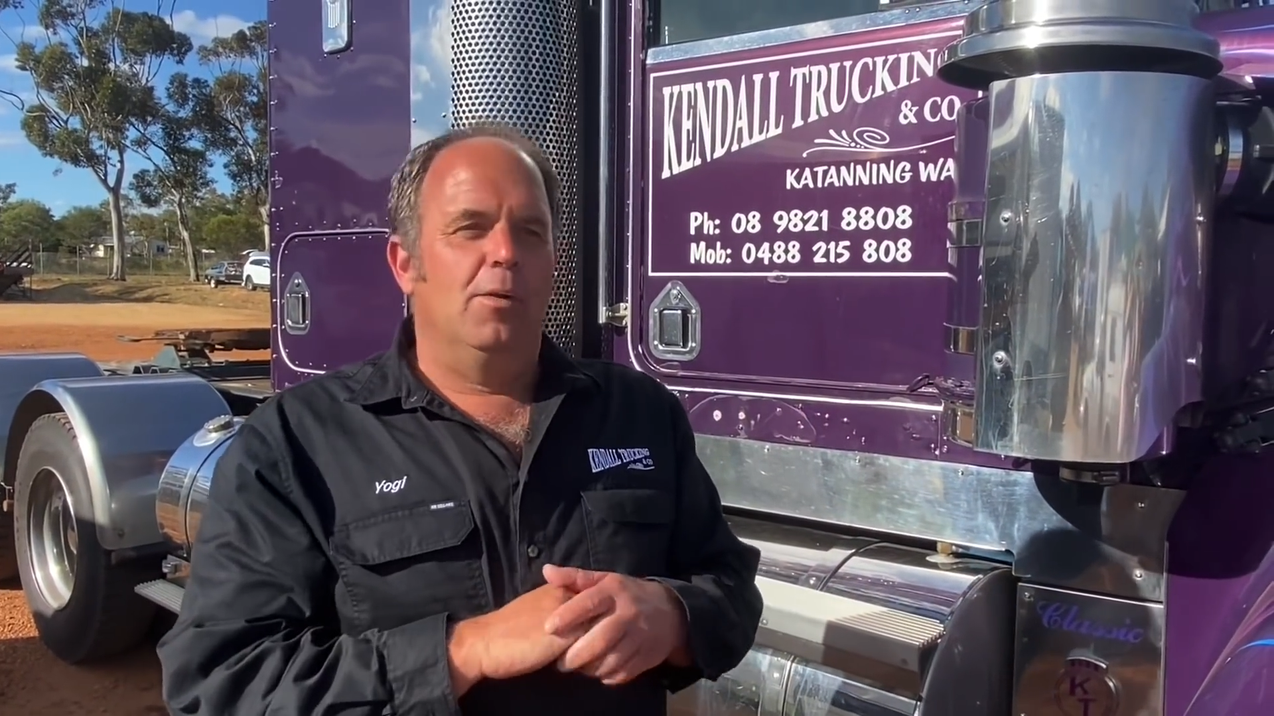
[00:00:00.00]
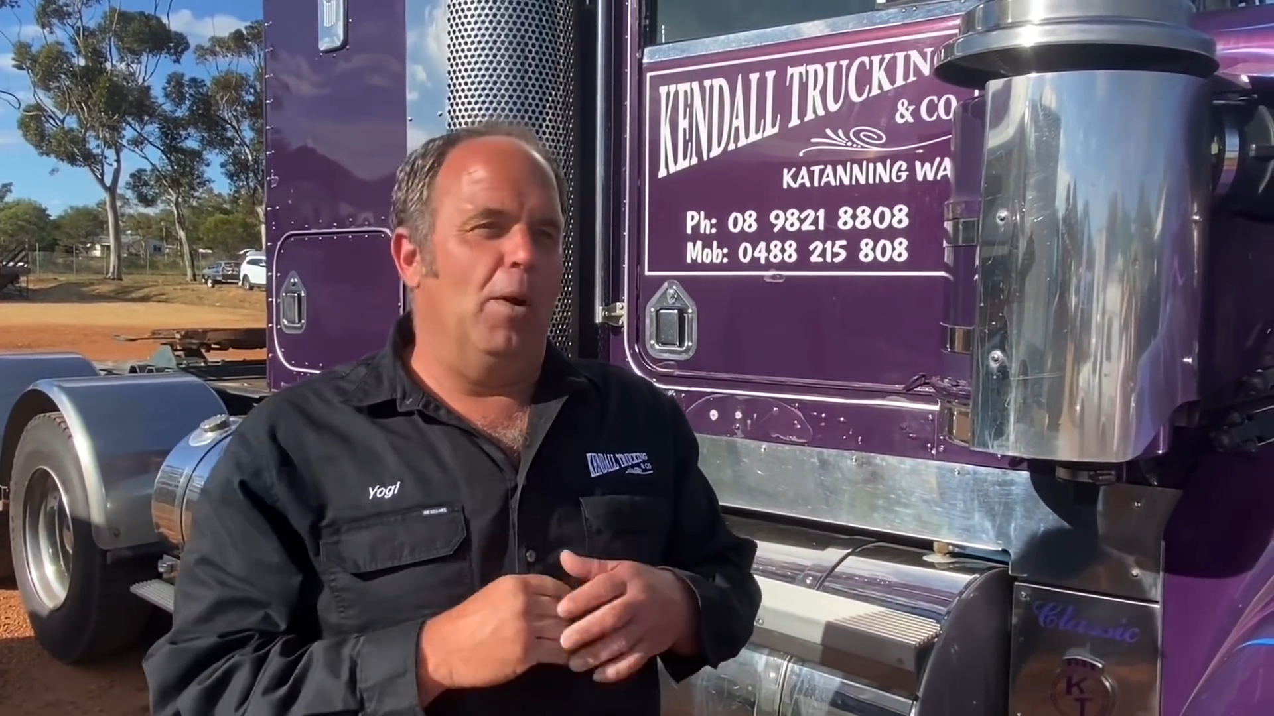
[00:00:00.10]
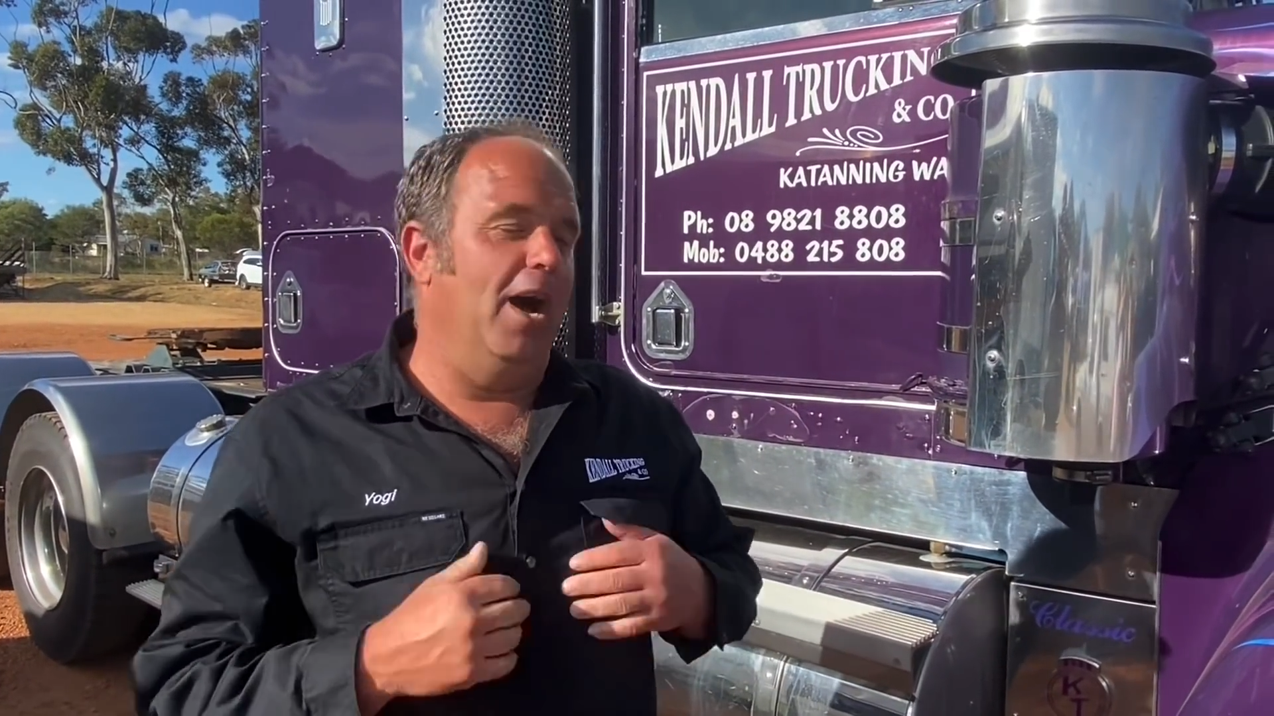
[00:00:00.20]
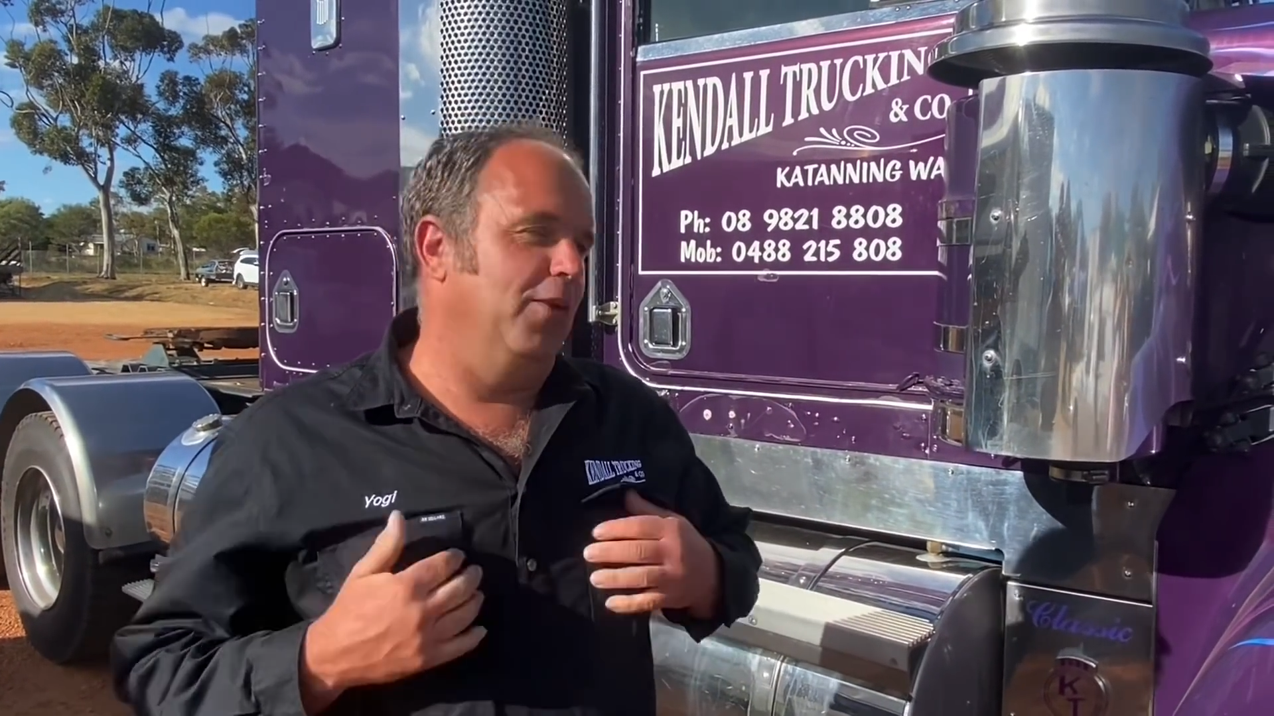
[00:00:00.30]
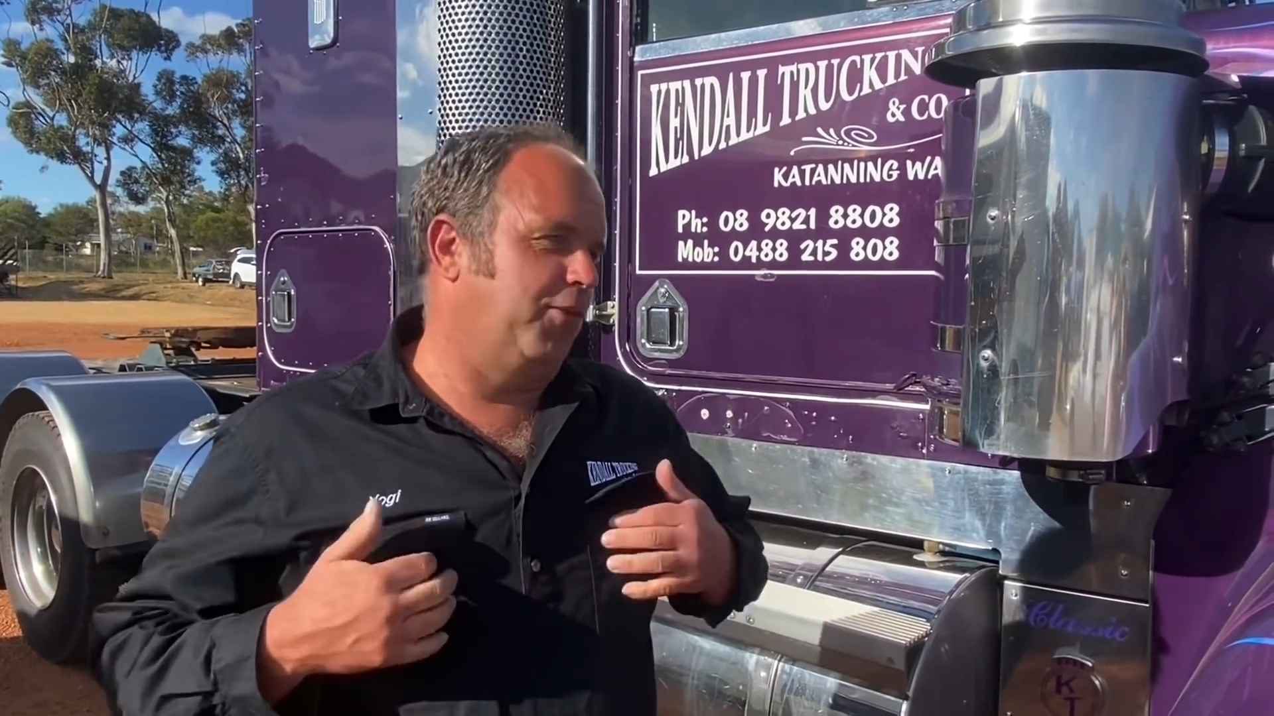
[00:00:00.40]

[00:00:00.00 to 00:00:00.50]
Well,